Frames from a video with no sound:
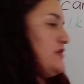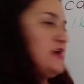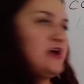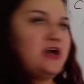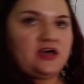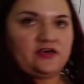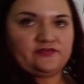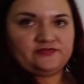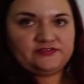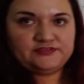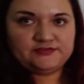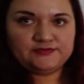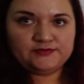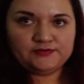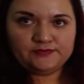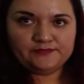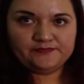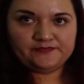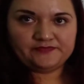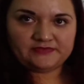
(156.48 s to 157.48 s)
have to,
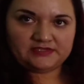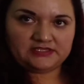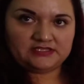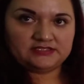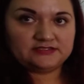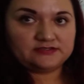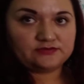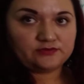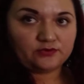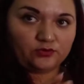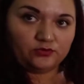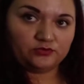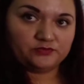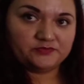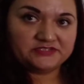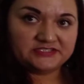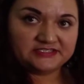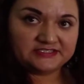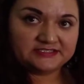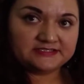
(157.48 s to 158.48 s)
it's
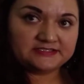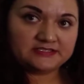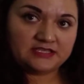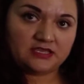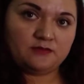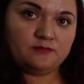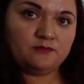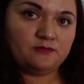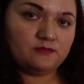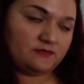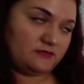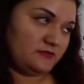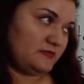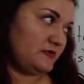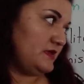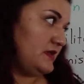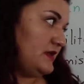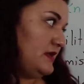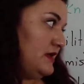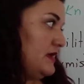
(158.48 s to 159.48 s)
almost the same,
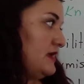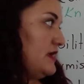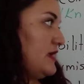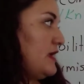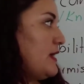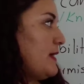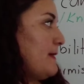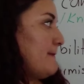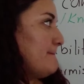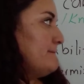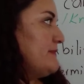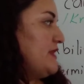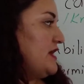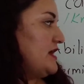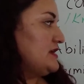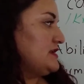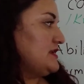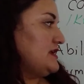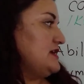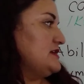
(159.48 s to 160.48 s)

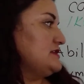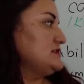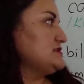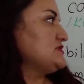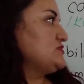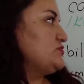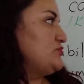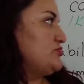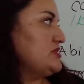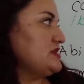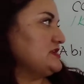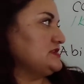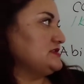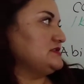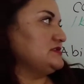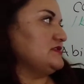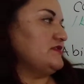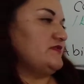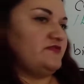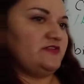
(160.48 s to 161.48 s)
but it expresses
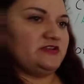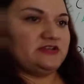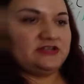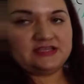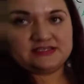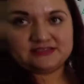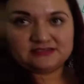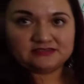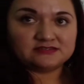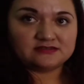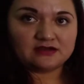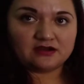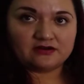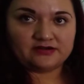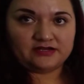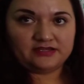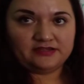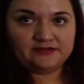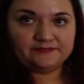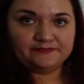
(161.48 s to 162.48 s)
something necessary.
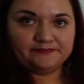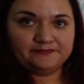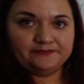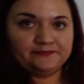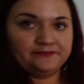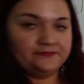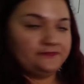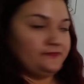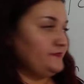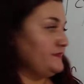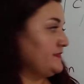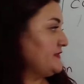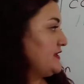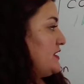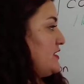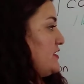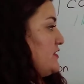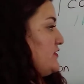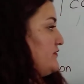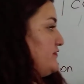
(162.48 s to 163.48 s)

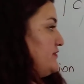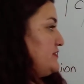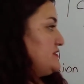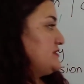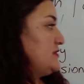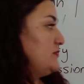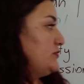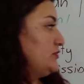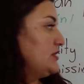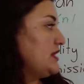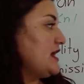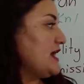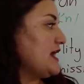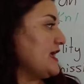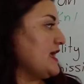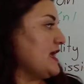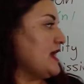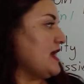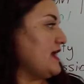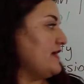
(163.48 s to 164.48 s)
For example, I
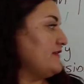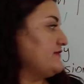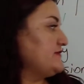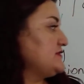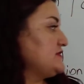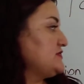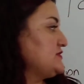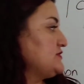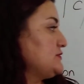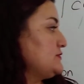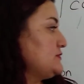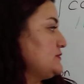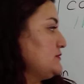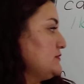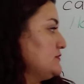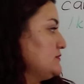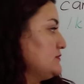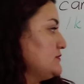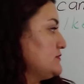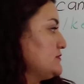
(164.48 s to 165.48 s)
have to
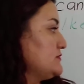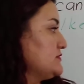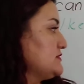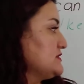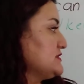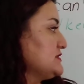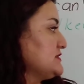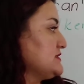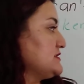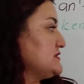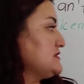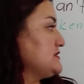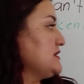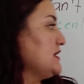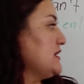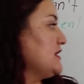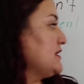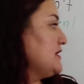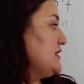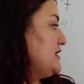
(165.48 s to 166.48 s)

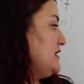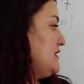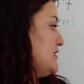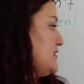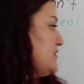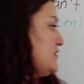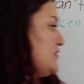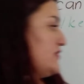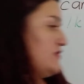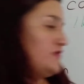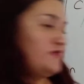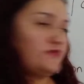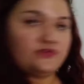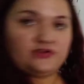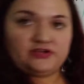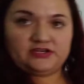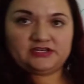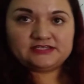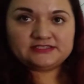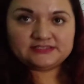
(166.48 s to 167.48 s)
study for
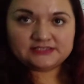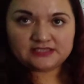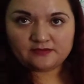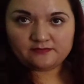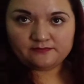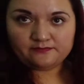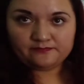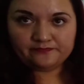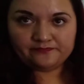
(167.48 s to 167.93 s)
the exam.